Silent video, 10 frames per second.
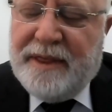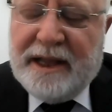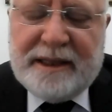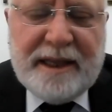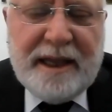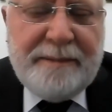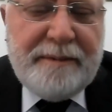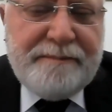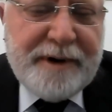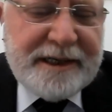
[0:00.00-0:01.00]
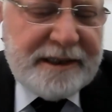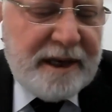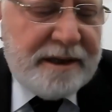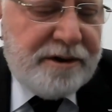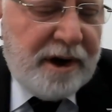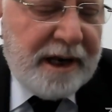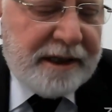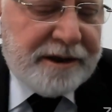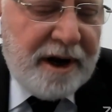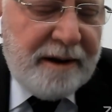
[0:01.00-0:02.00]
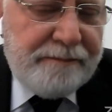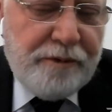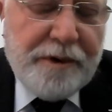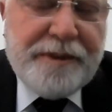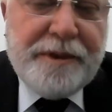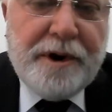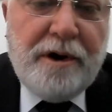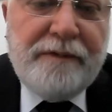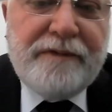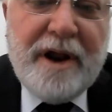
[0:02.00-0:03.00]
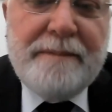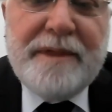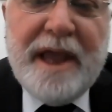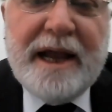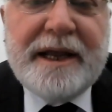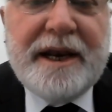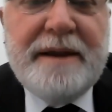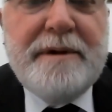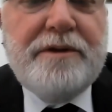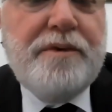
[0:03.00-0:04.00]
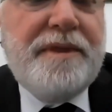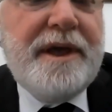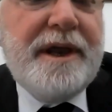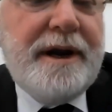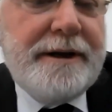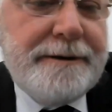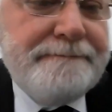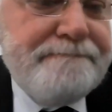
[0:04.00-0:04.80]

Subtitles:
that President Donald Trump withdrew from the agreement with Iran.